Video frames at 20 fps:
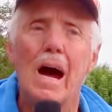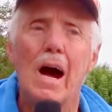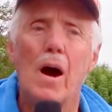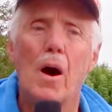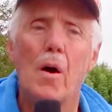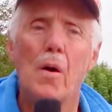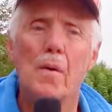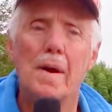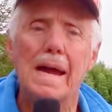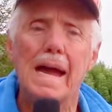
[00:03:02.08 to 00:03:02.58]

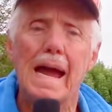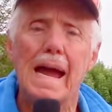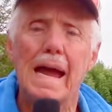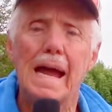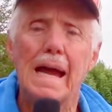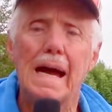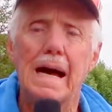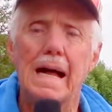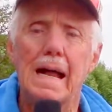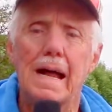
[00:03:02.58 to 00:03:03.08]

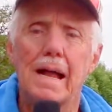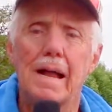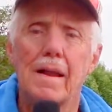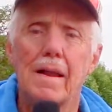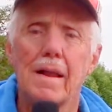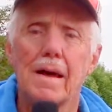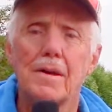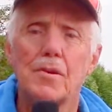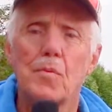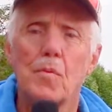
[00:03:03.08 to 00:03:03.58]
Okay,
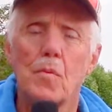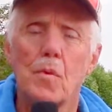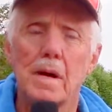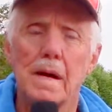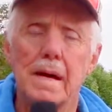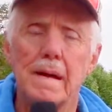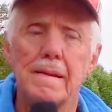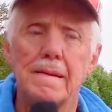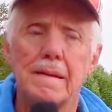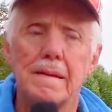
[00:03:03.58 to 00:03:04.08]
let's
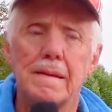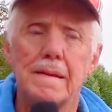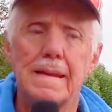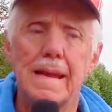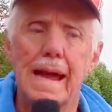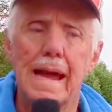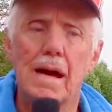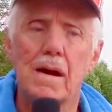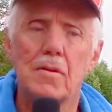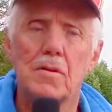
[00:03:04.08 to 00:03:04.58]
run
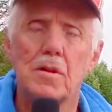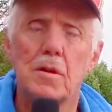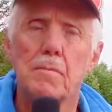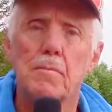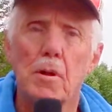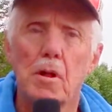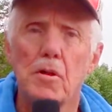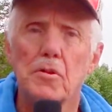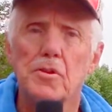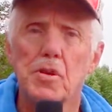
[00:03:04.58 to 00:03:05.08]
down to
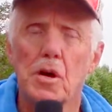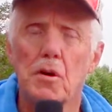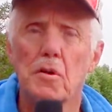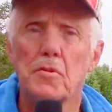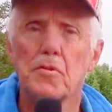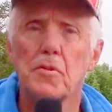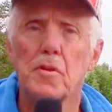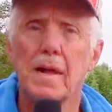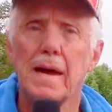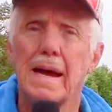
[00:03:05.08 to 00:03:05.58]
Bull
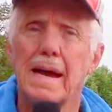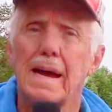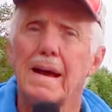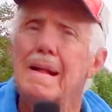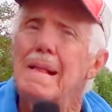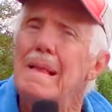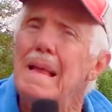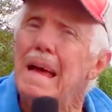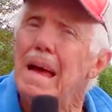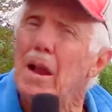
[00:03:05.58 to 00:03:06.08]
Shoals Lake.
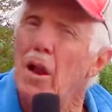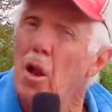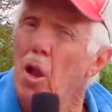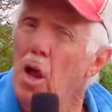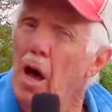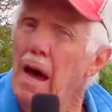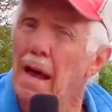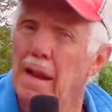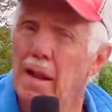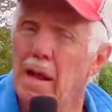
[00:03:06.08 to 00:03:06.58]
A
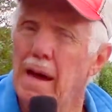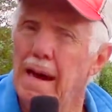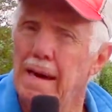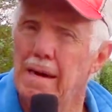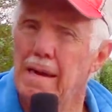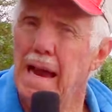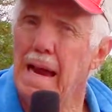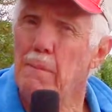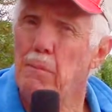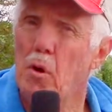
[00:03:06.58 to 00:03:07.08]
lot like
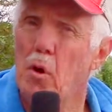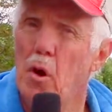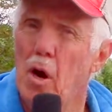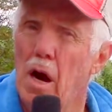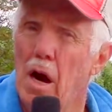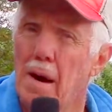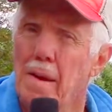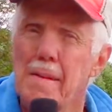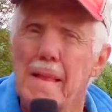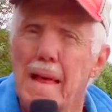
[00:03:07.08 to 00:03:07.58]
Table
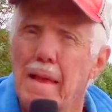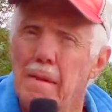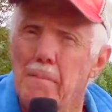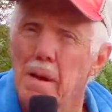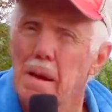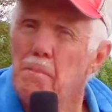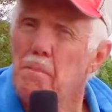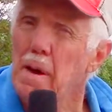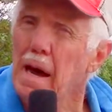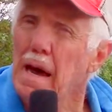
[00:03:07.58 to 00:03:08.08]
Rock.
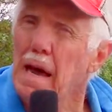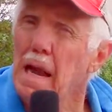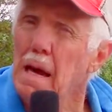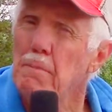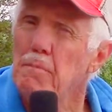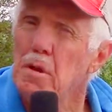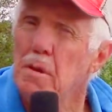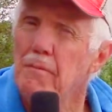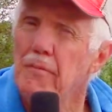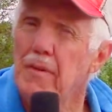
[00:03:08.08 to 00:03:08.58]
Been picking
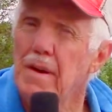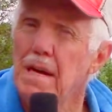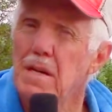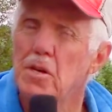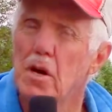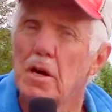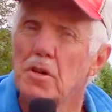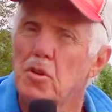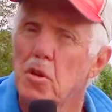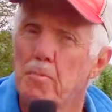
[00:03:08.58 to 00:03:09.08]
up some fish
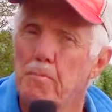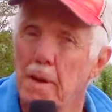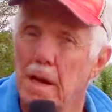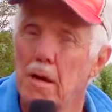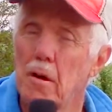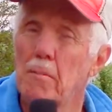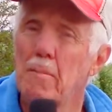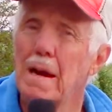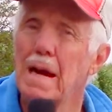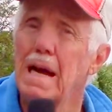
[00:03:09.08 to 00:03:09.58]
on
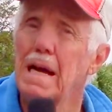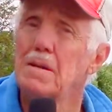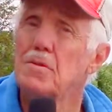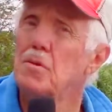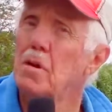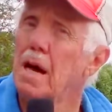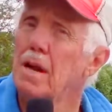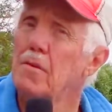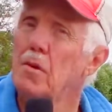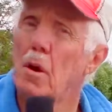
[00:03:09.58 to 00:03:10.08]
spinnerbaits.
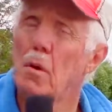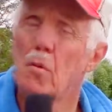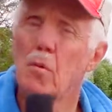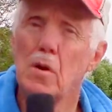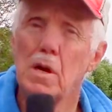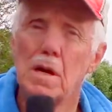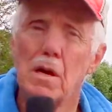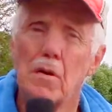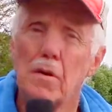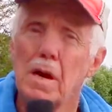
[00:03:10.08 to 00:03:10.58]
That's a
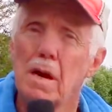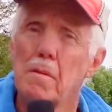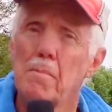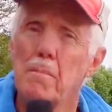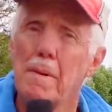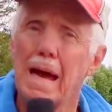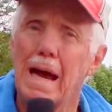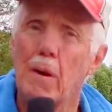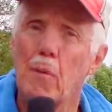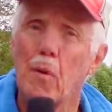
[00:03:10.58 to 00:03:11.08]
real good
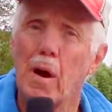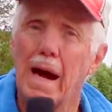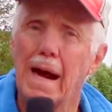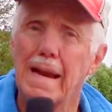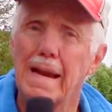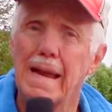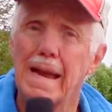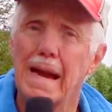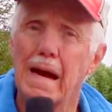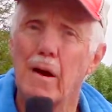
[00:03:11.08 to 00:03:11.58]
bet right
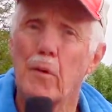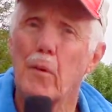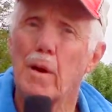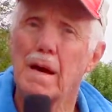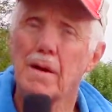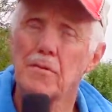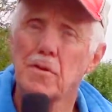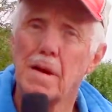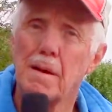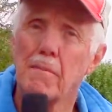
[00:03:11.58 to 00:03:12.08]
now
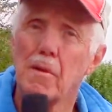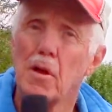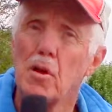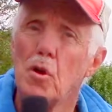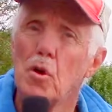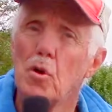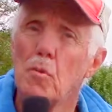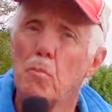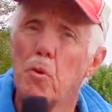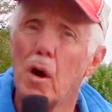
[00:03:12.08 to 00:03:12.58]
around some of the
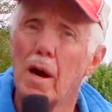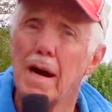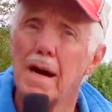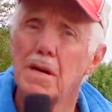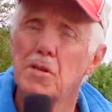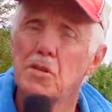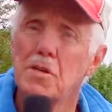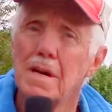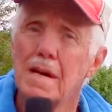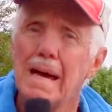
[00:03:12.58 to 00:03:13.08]
new
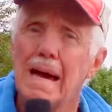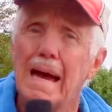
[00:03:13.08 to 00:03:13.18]
brush.